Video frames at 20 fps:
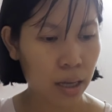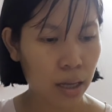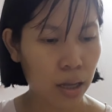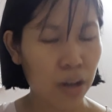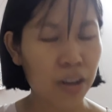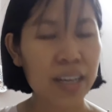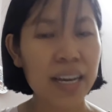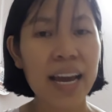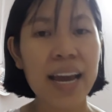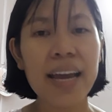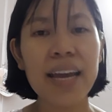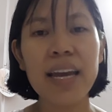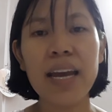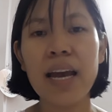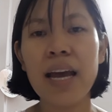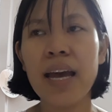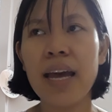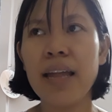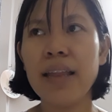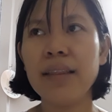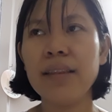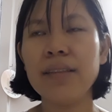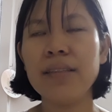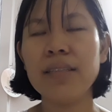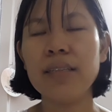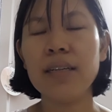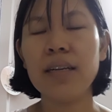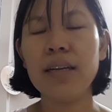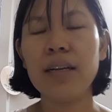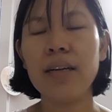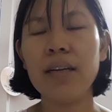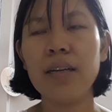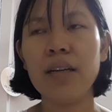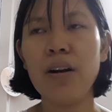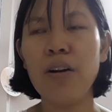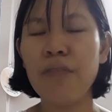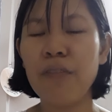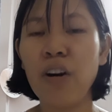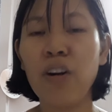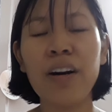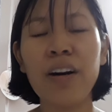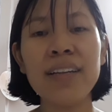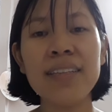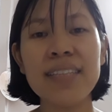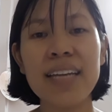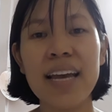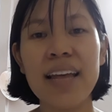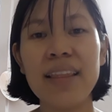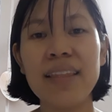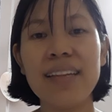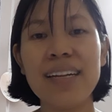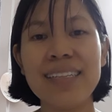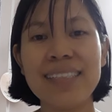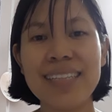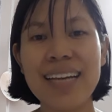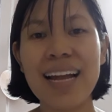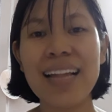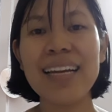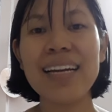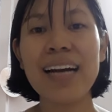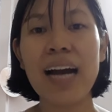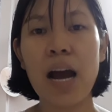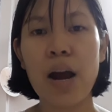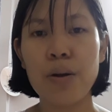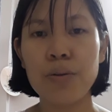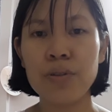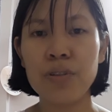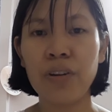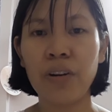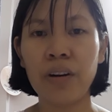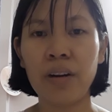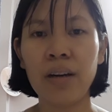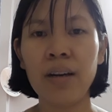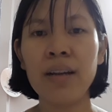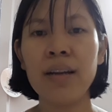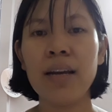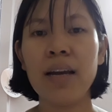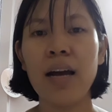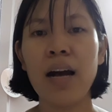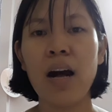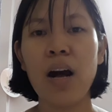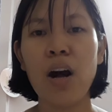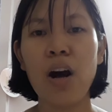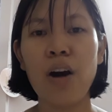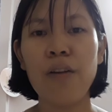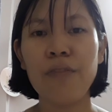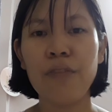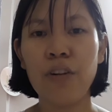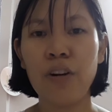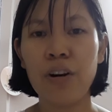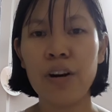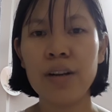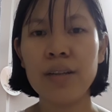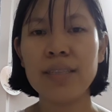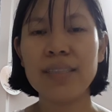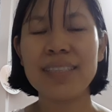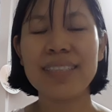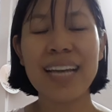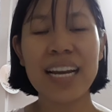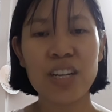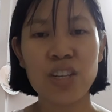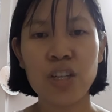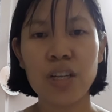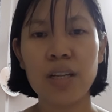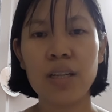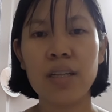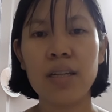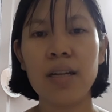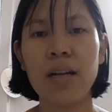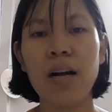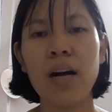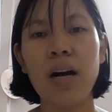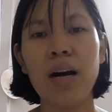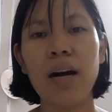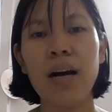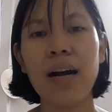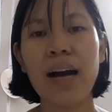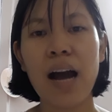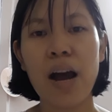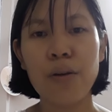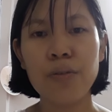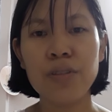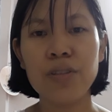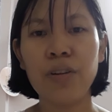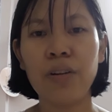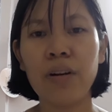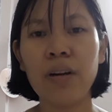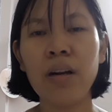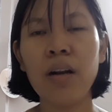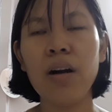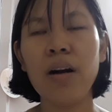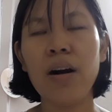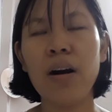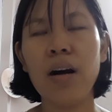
Okay, and of course, in the daily counter, of course, section counter,